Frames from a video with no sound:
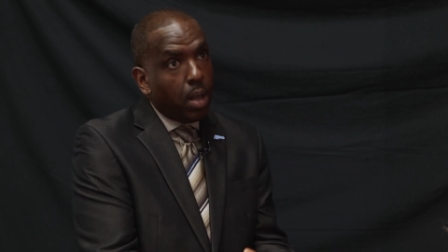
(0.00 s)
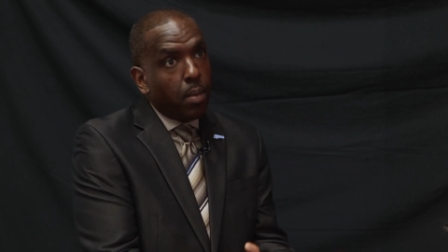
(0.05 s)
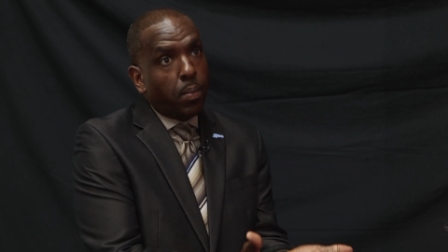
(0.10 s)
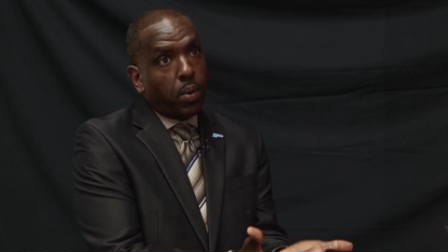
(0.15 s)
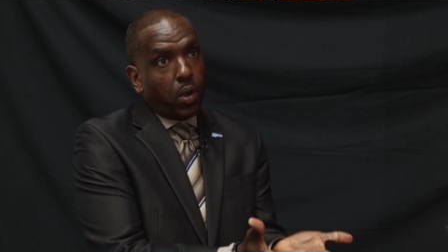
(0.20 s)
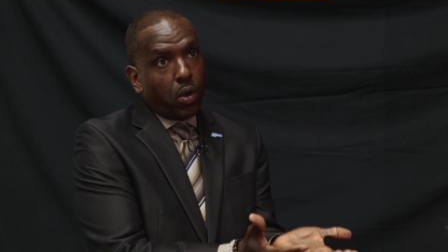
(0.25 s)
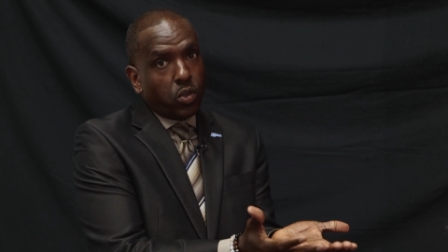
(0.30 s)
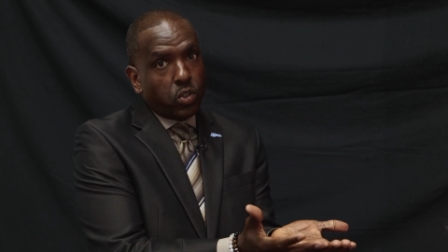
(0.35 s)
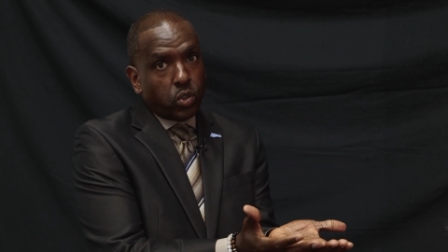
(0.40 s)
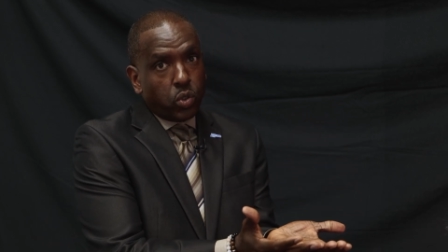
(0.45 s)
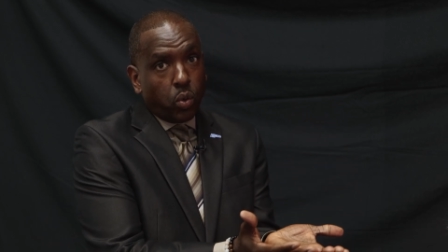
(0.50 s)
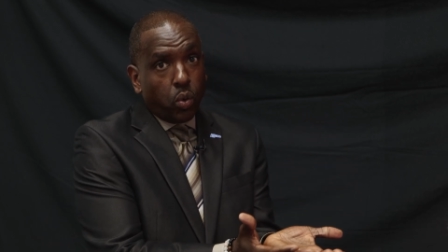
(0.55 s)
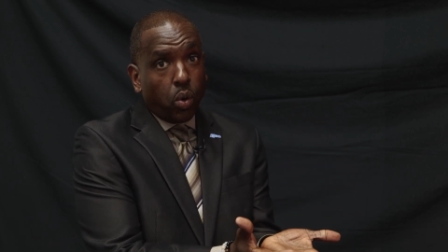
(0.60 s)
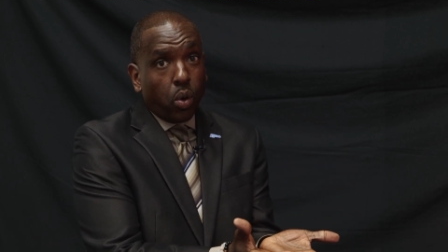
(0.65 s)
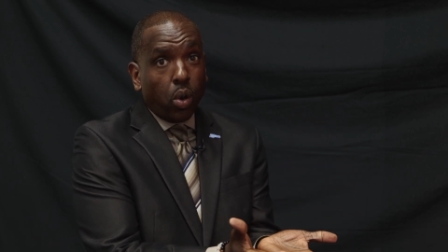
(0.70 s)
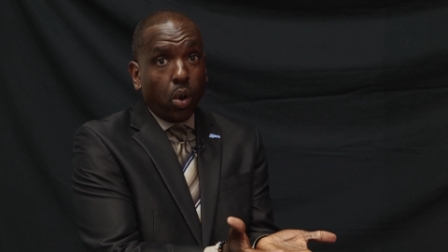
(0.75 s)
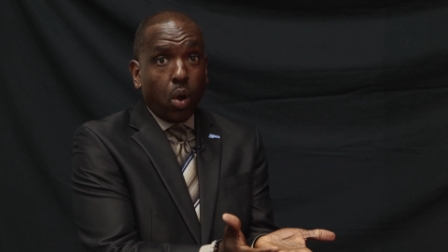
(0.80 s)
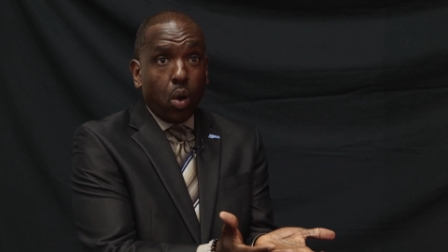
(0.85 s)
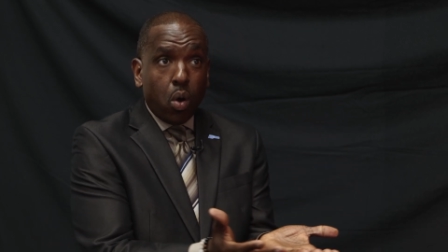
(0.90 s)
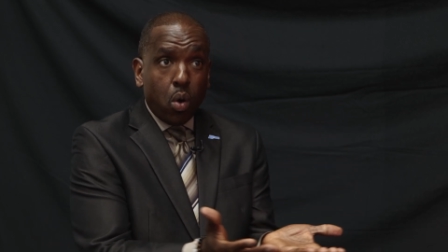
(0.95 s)
but also
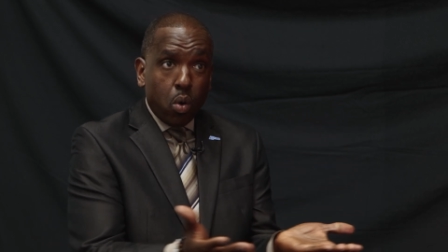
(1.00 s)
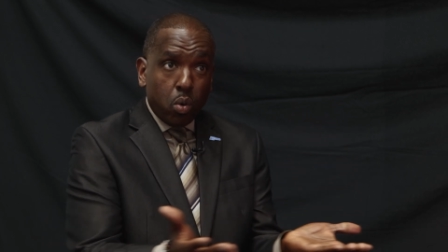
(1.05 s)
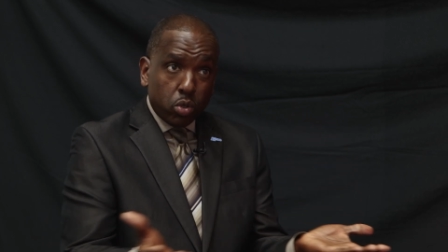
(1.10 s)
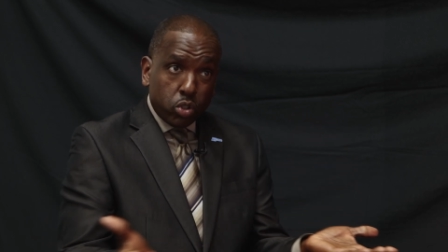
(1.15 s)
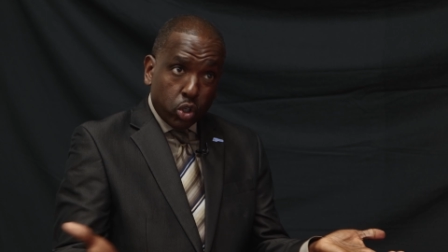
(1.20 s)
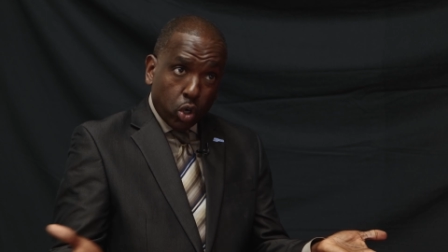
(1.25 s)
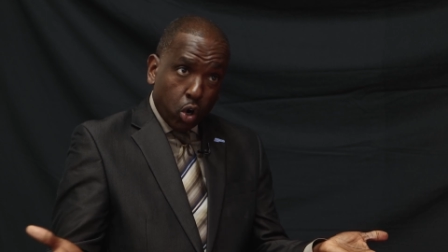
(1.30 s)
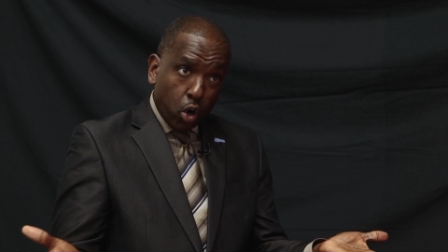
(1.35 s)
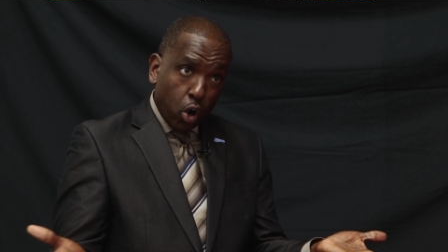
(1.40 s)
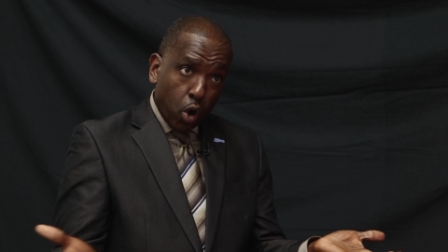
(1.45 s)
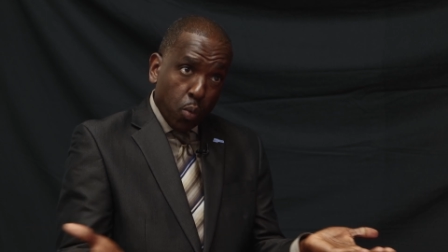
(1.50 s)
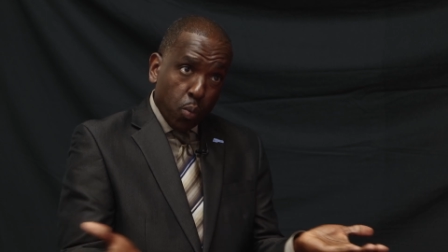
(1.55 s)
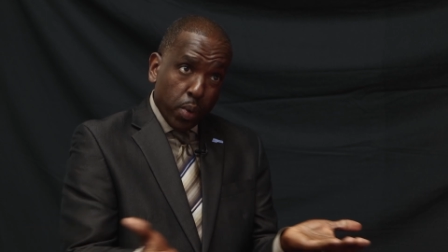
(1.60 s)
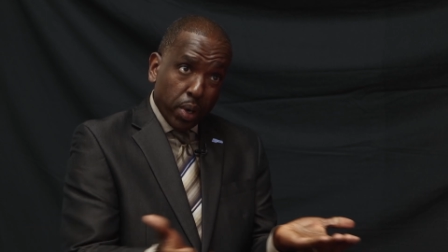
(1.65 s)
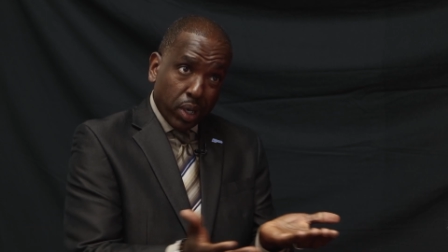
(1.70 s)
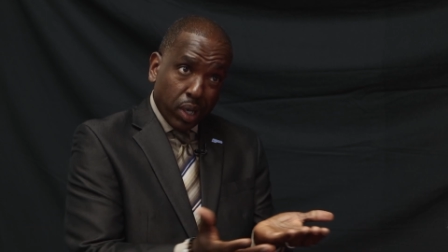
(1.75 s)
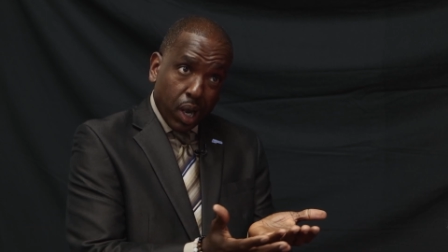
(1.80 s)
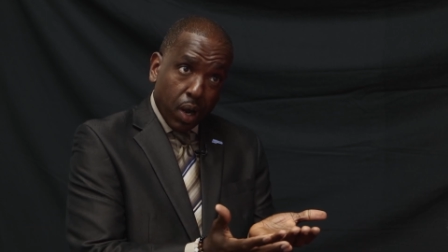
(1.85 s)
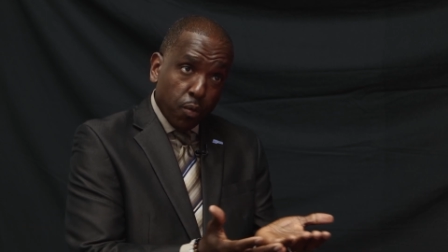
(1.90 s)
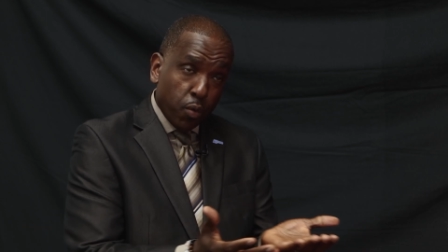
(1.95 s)
long term
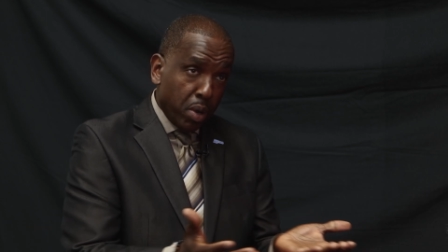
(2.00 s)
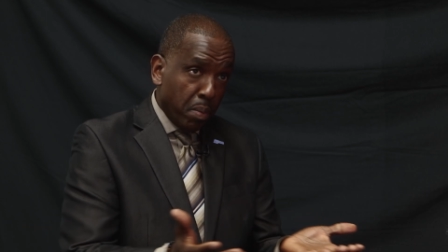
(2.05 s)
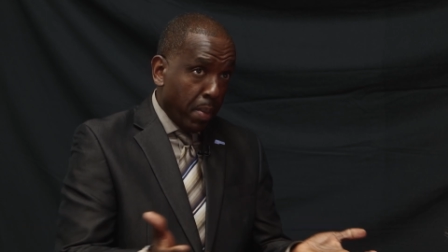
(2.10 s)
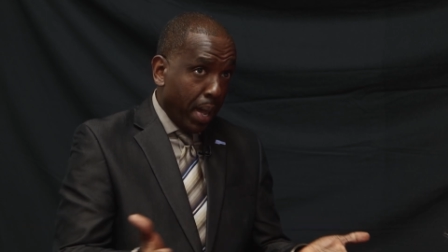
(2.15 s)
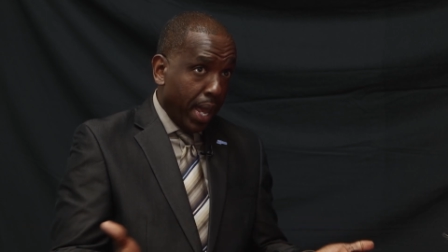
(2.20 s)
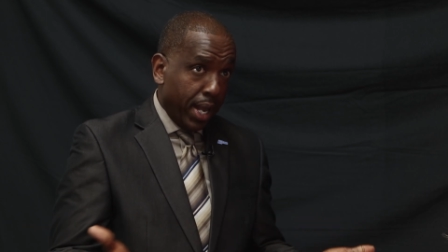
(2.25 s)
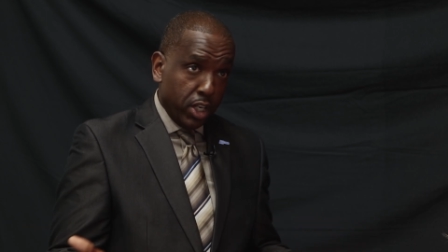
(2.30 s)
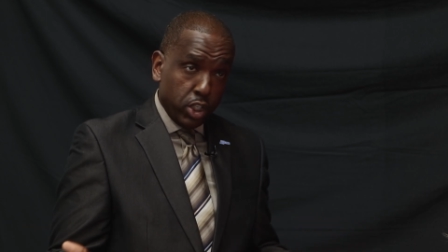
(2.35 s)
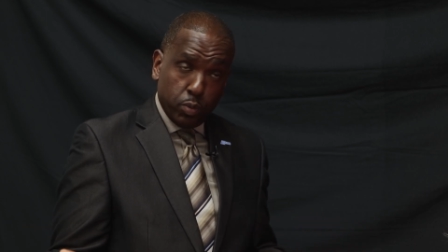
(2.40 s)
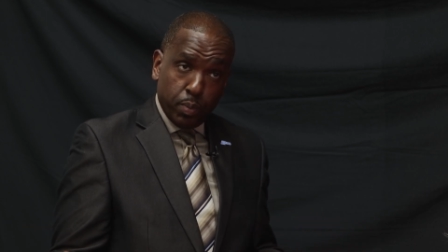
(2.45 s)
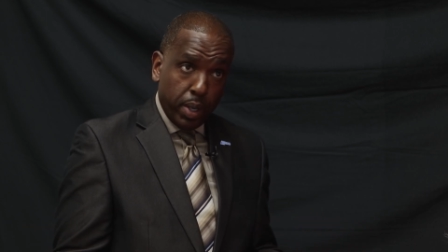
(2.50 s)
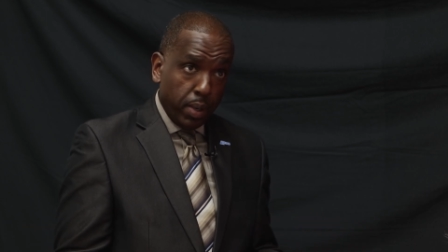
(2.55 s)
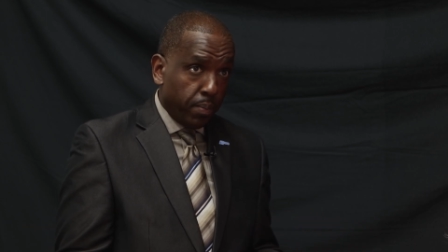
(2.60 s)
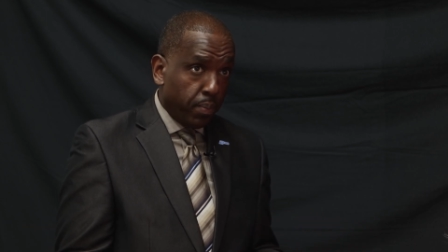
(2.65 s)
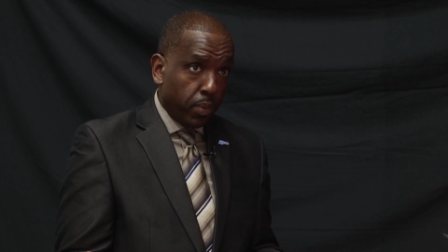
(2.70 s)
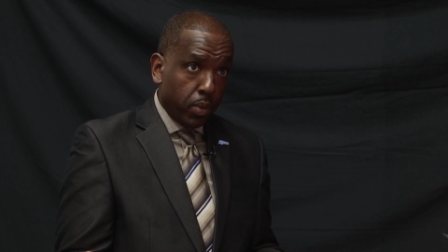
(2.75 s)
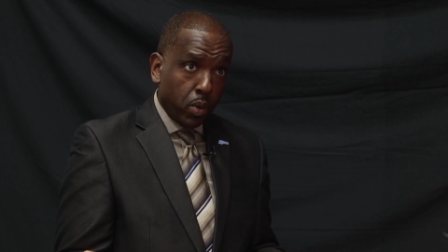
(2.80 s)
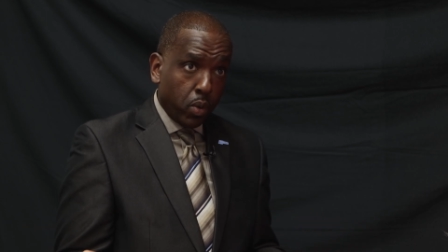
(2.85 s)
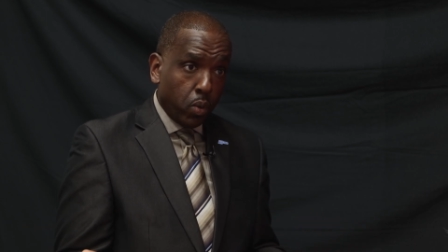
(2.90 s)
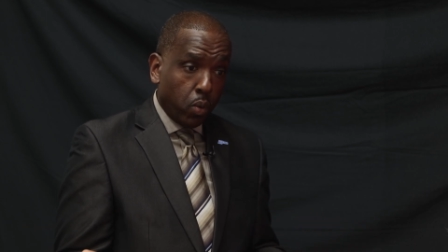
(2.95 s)
recovery management,
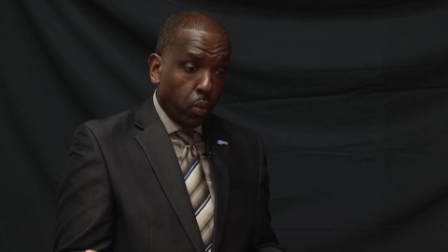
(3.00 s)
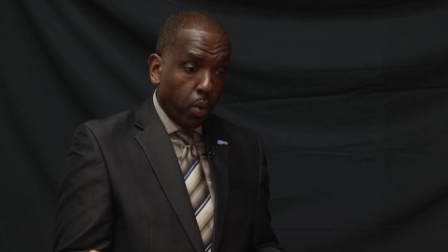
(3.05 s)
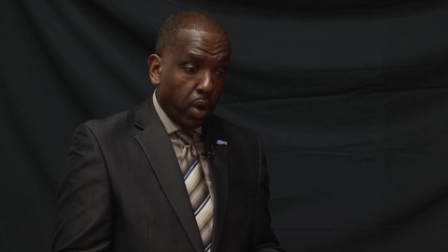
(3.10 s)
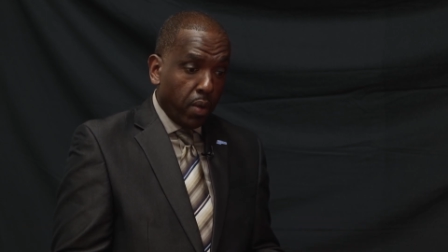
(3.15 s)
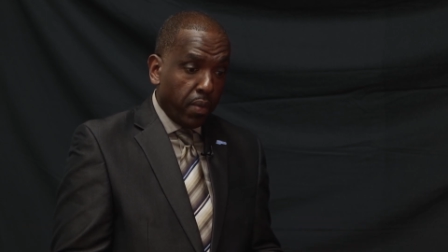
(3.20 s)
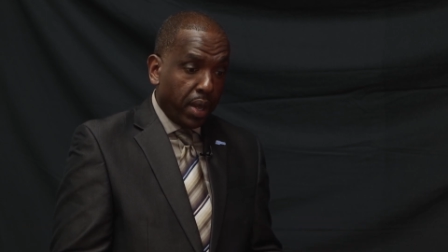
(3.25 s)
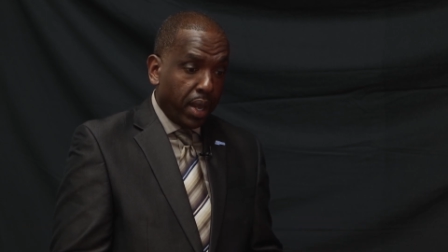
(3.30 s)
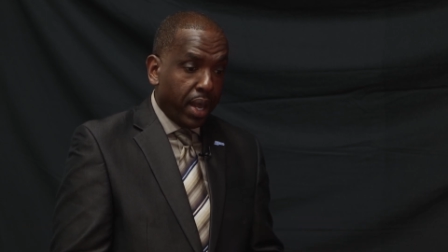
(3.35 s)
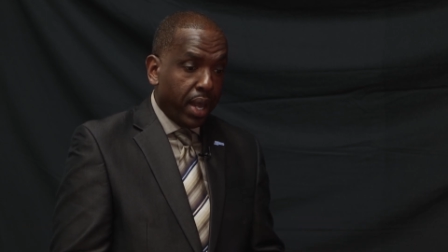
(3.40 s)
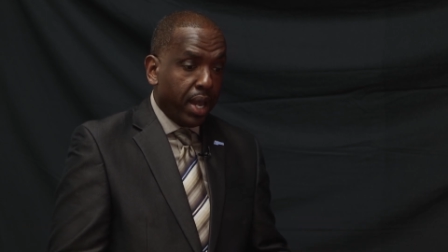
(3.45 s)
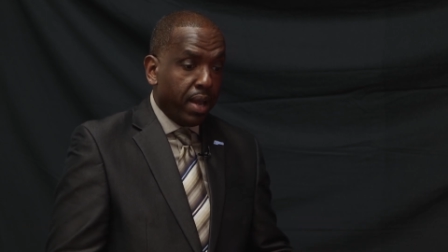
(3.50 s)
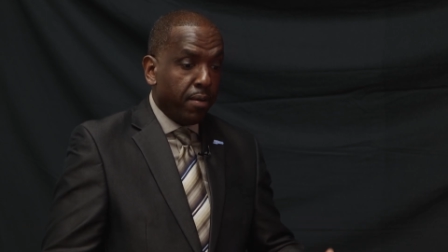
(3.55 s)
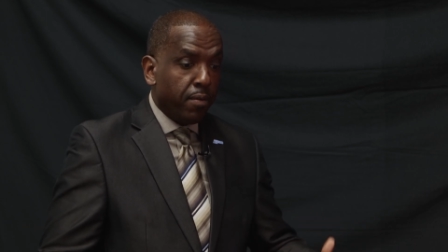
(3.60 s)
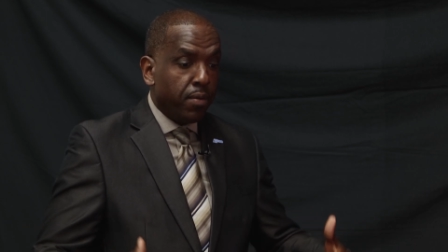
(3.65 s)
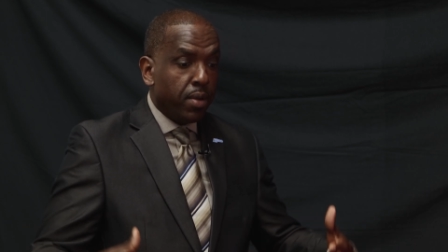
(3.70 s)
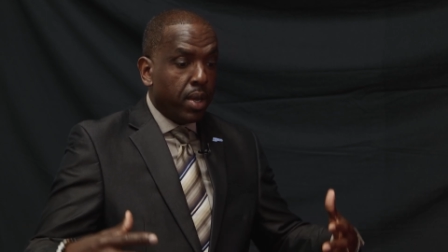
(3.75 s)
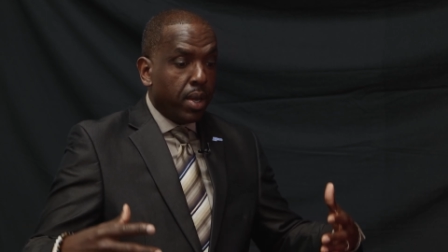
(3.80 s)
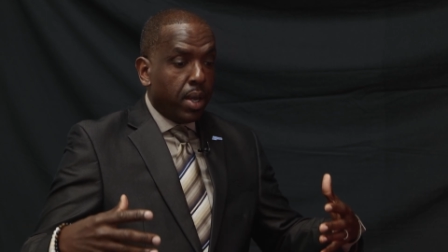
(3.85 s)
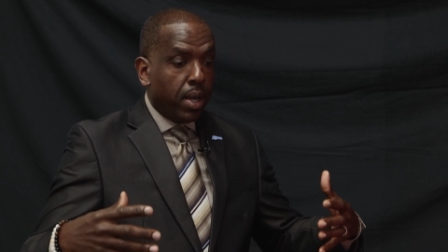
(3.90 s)
where they have